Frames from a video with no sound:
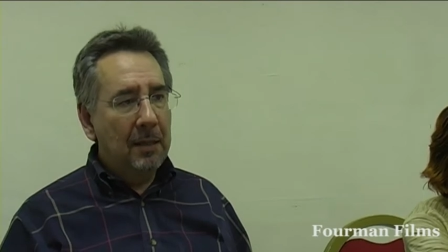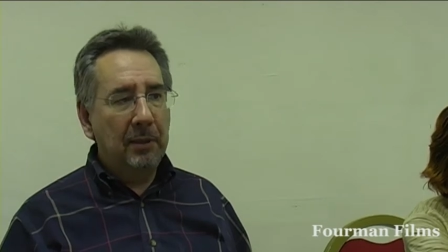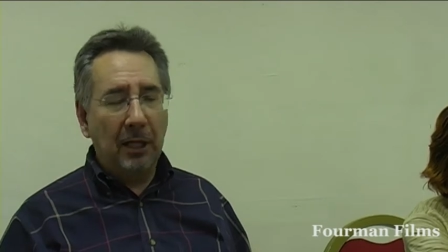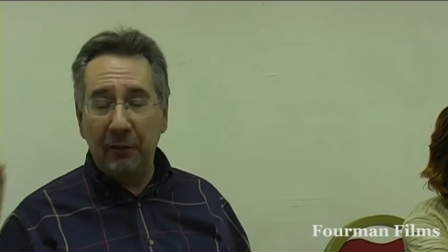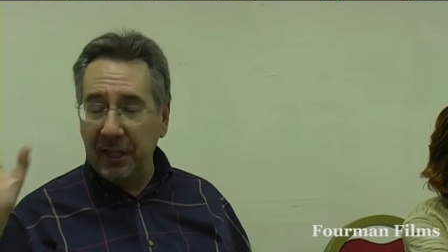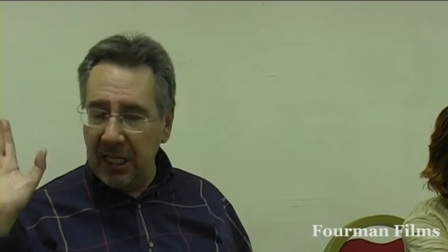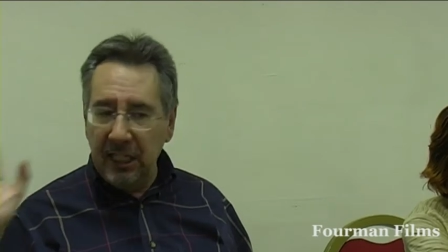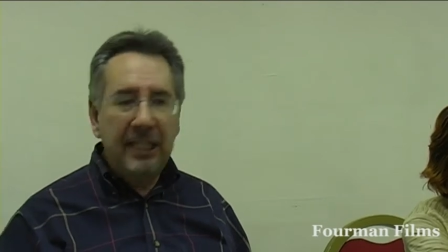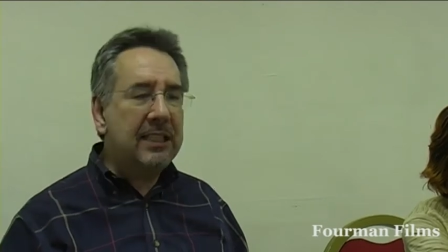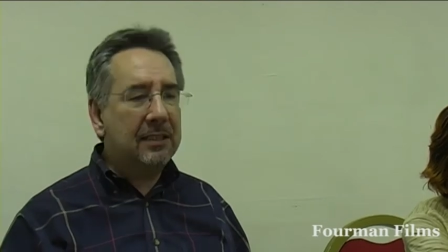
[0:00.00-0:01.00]
but they'll think at
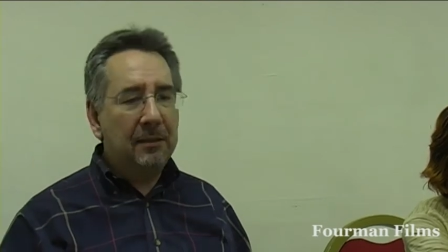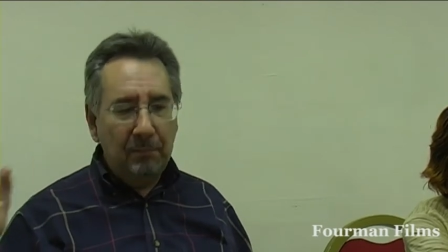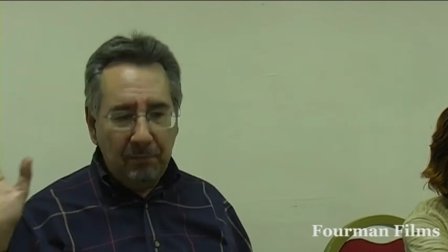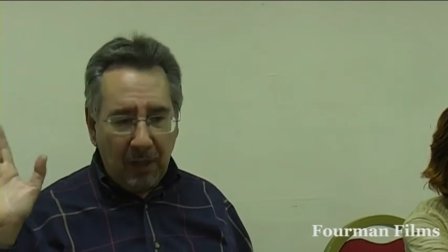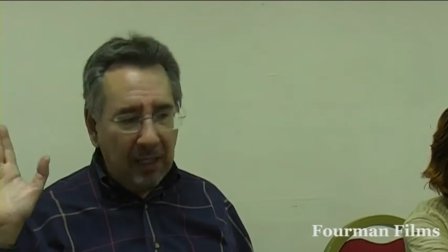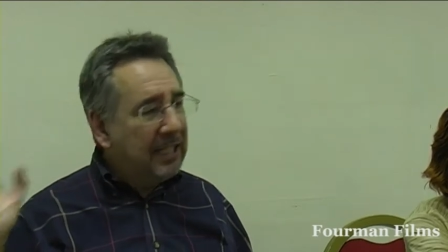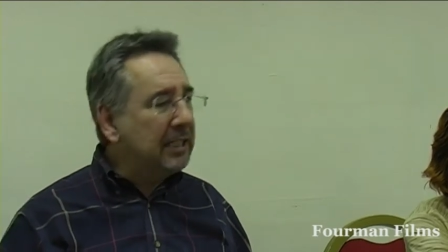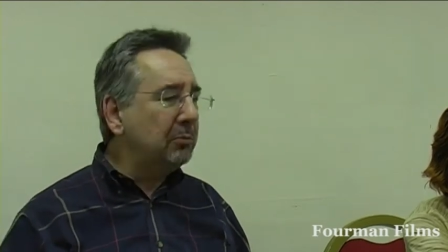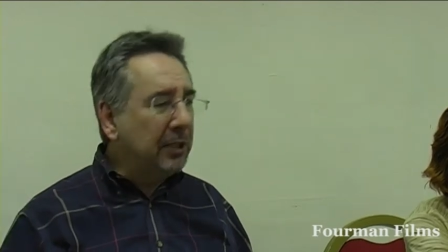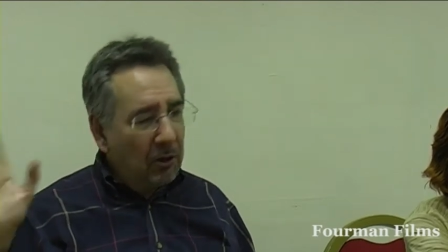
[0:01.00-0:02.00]

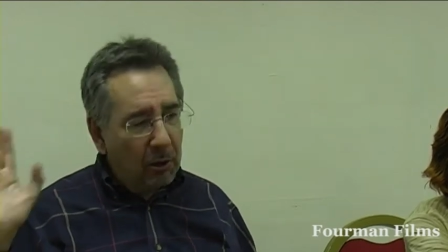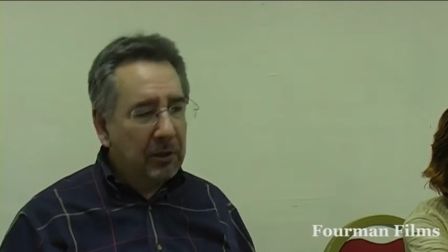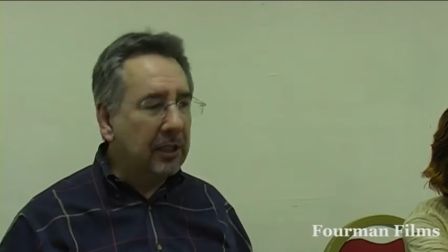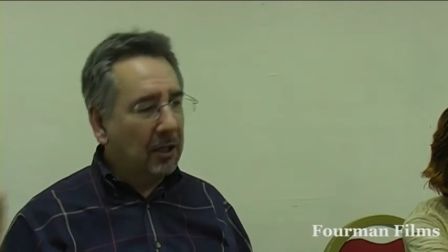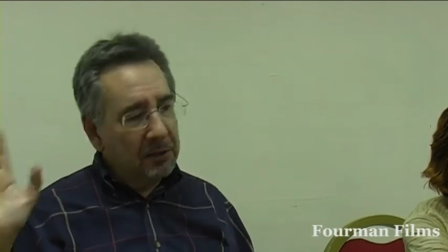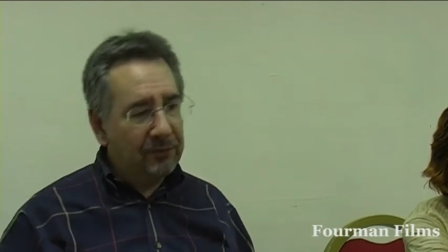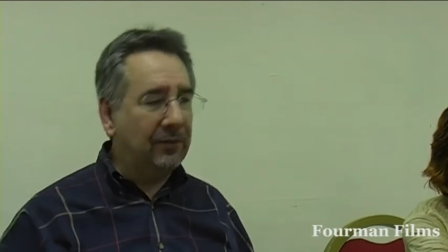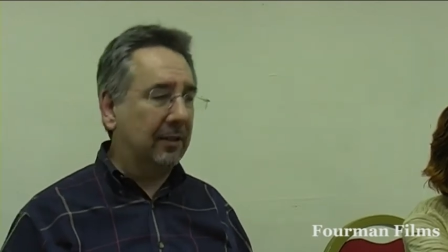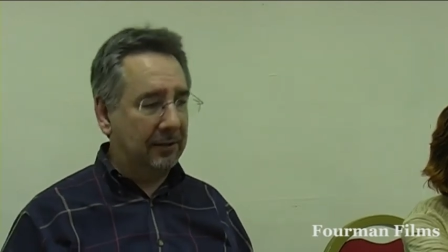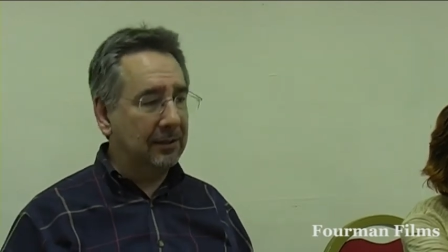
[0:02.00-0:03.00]
least we got rid of those
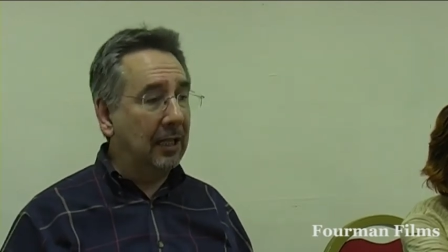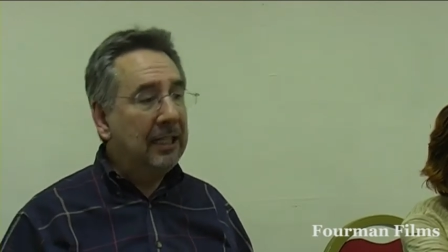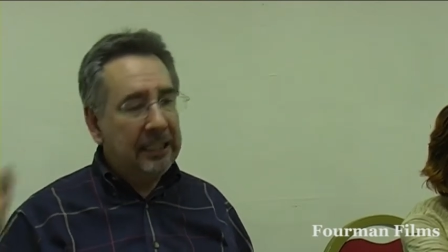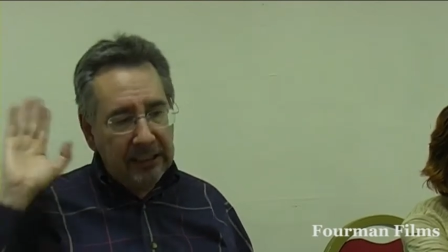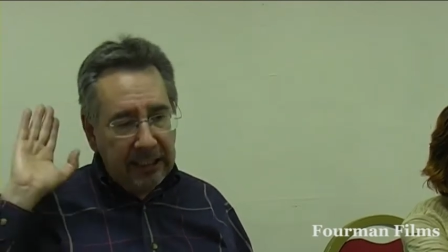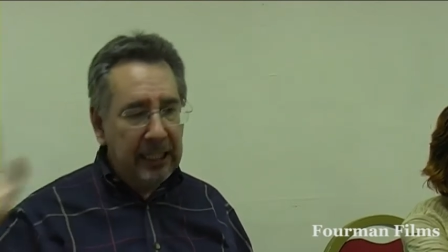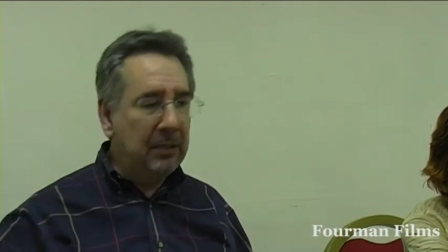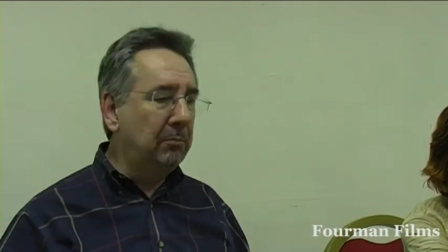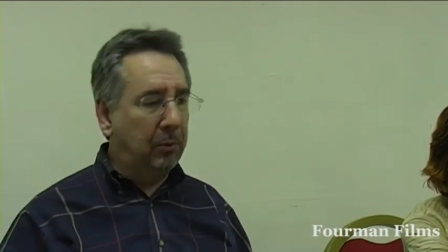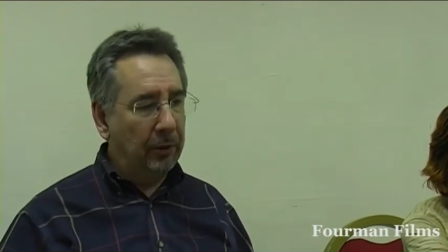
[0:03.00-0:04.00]
fuckers. At least the
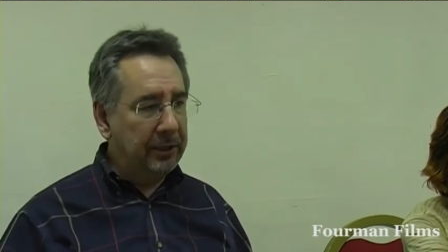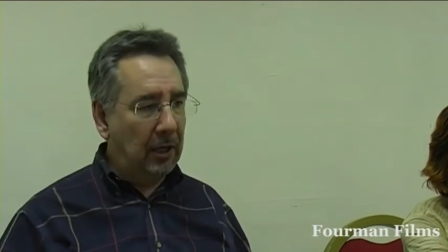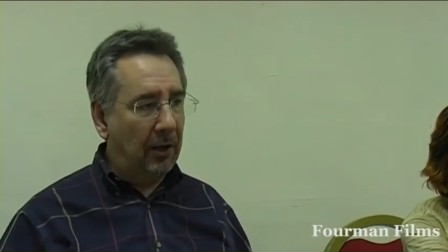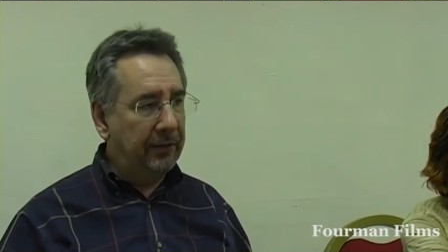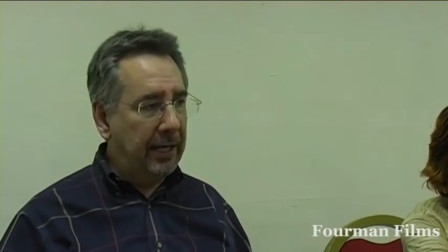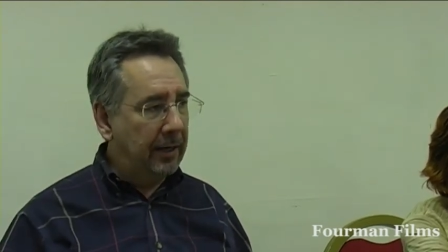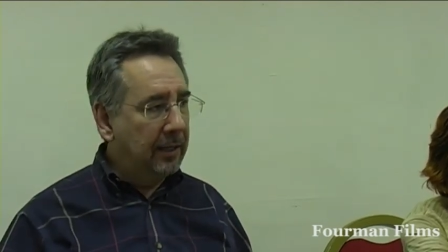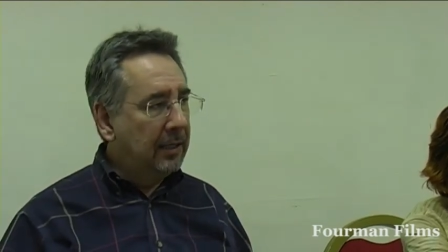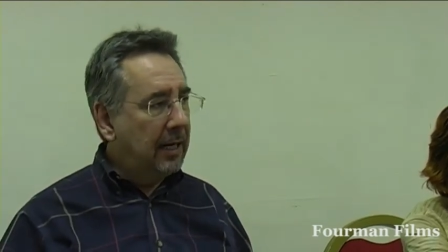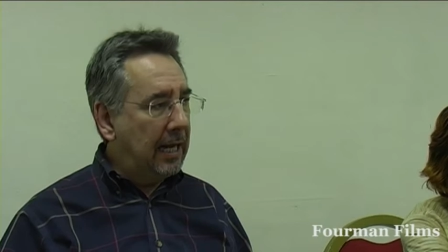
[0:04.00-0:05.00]
eaten boys aren't
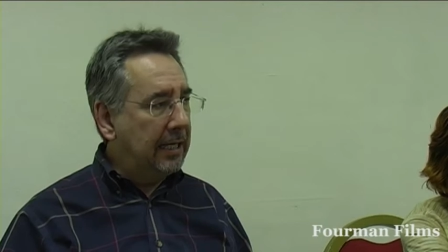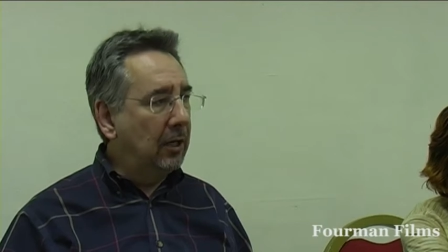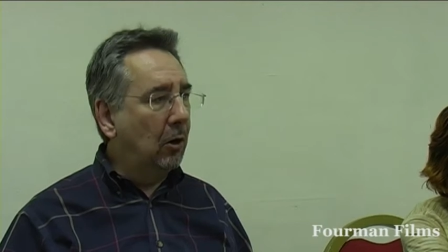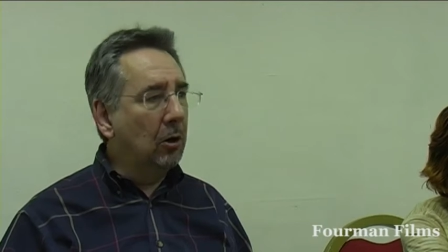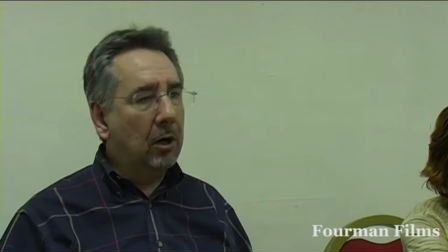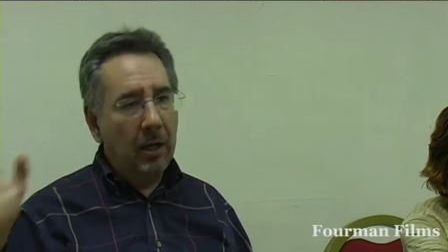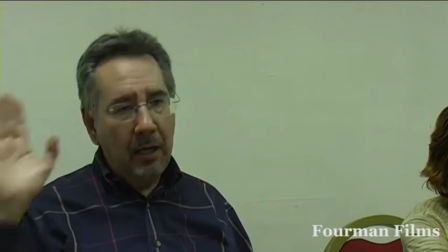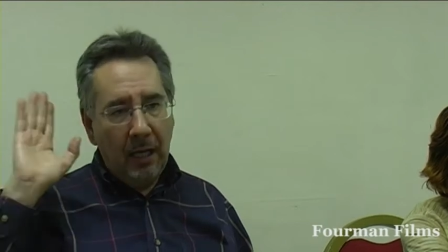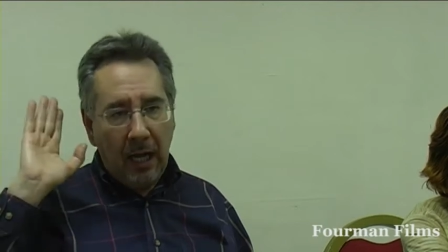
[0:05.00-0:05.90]
there any longer.